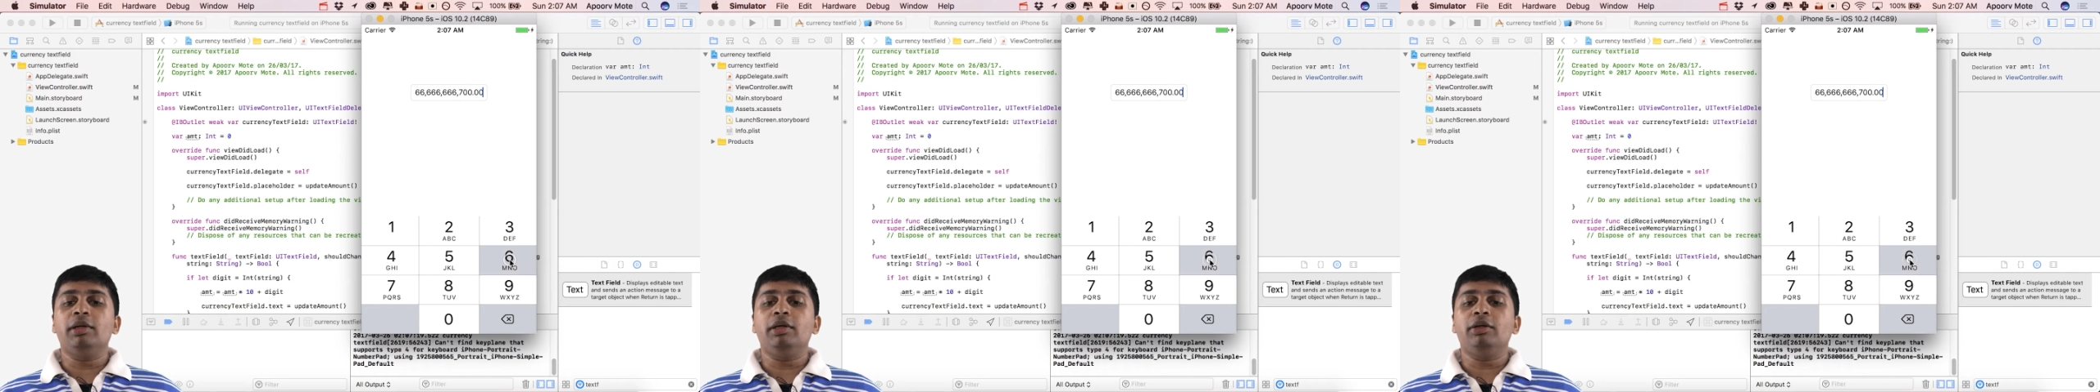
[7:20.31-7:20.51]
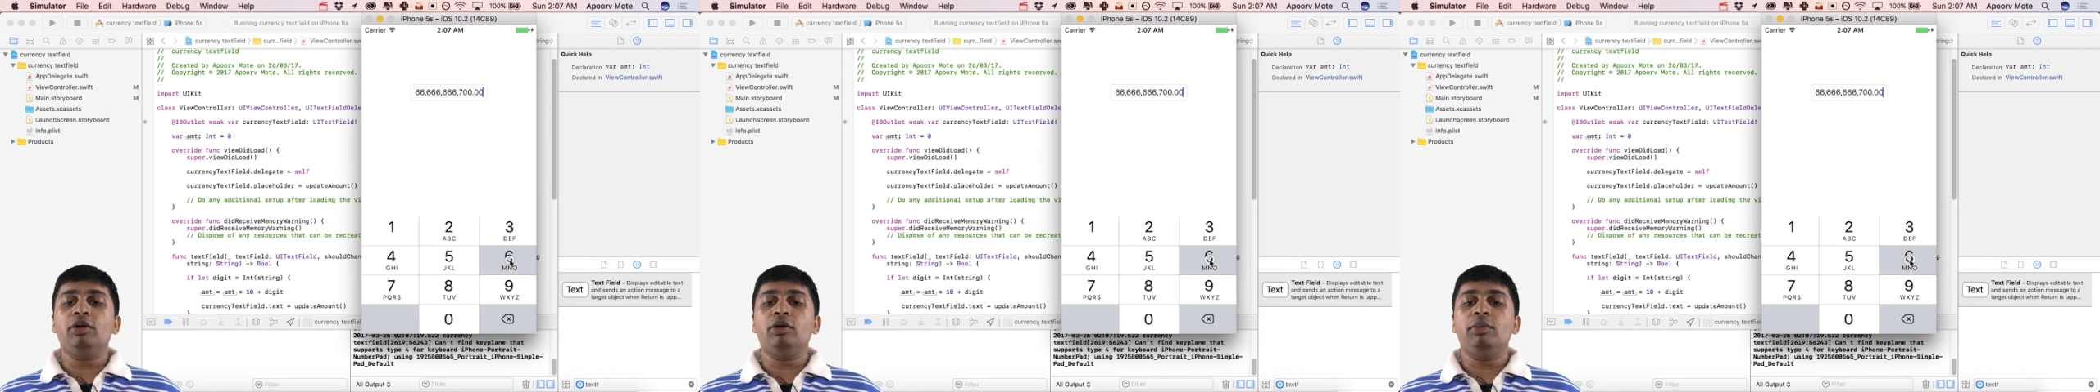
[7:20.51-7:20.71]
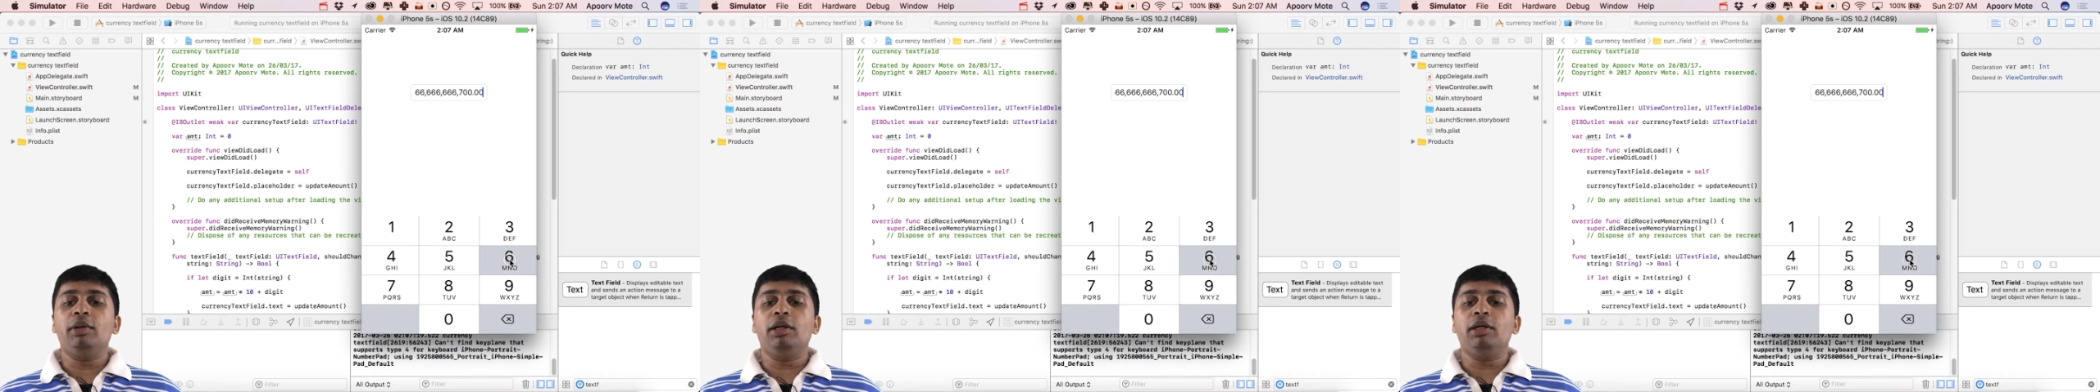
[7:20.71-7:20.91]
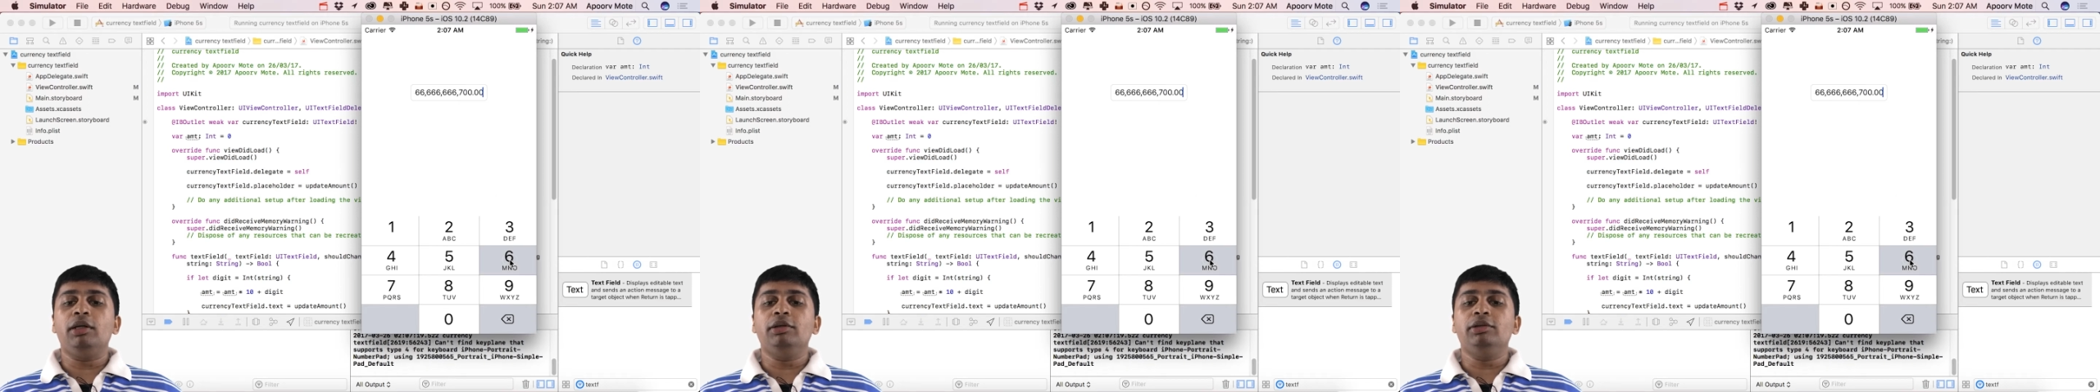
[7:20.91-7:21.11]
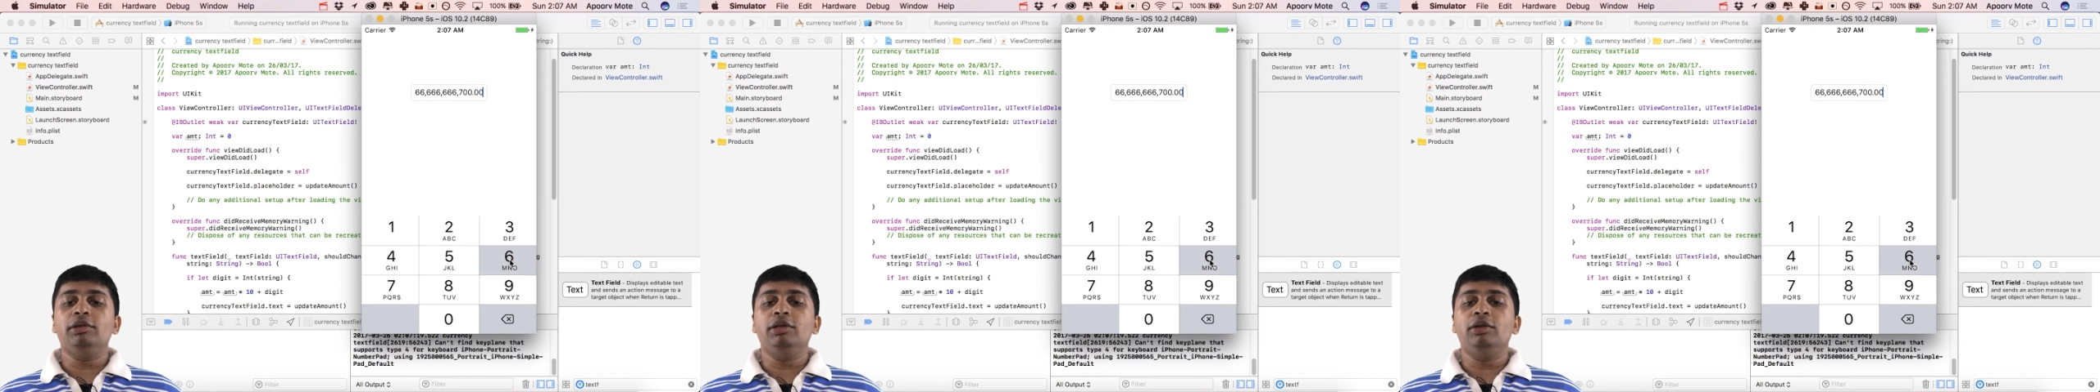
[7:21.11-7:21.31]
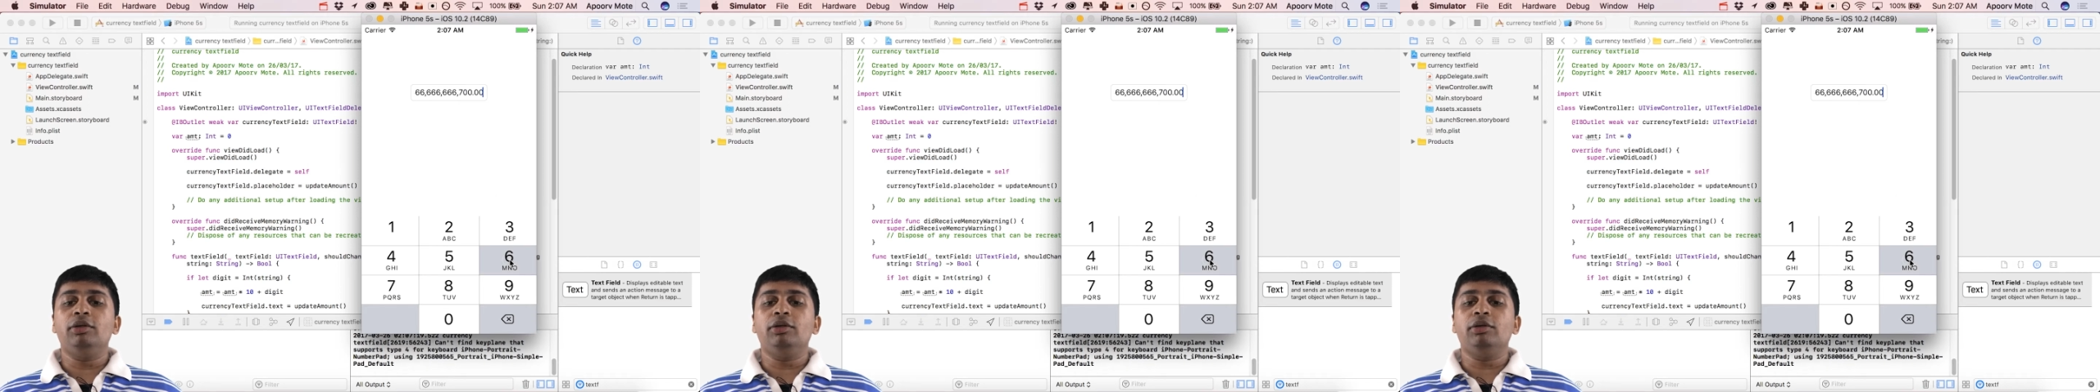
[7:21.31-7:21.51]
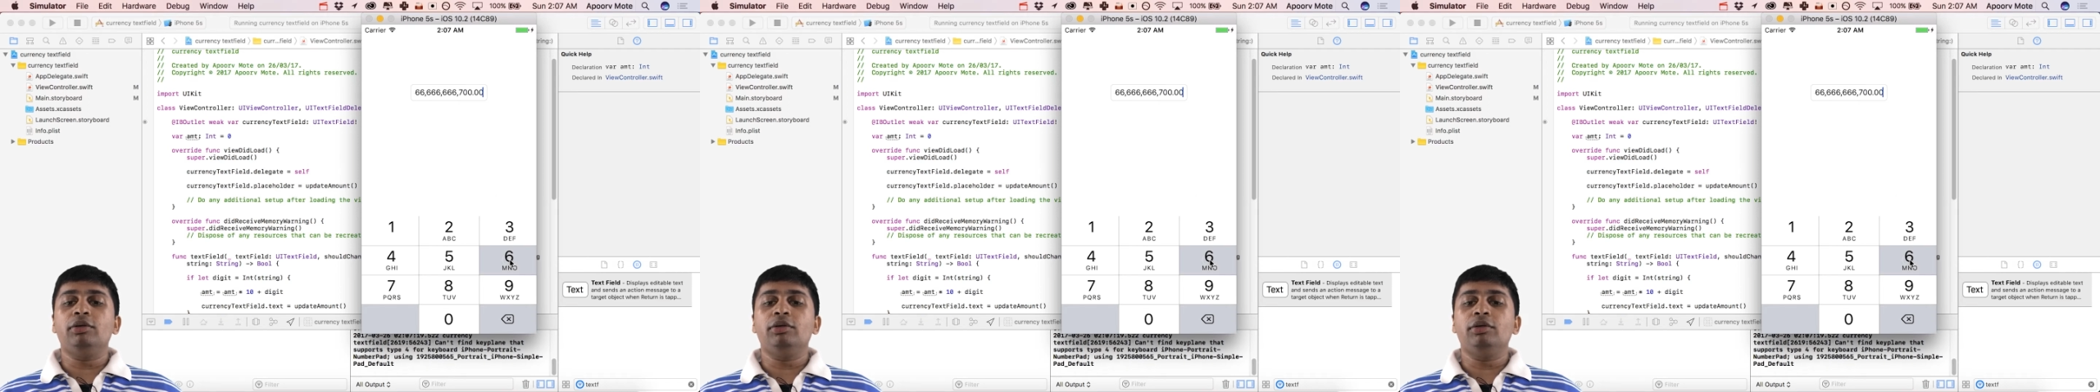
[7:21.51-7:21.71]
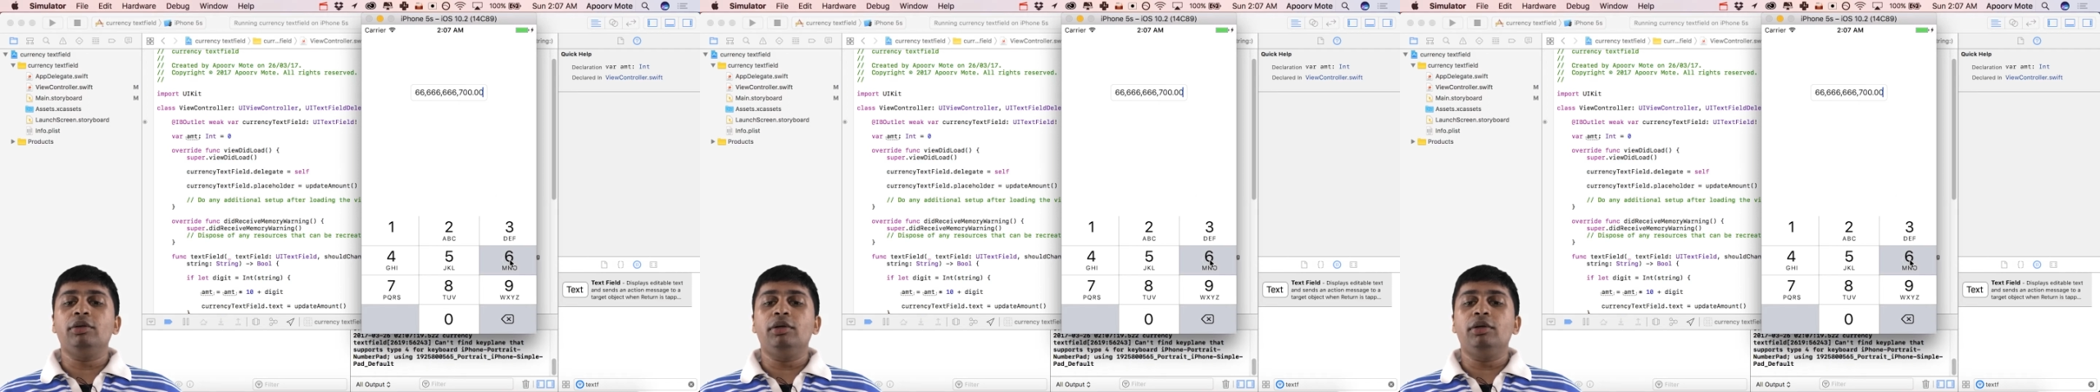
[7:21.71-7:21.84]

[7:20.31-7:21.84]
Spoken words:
it's automatically 0,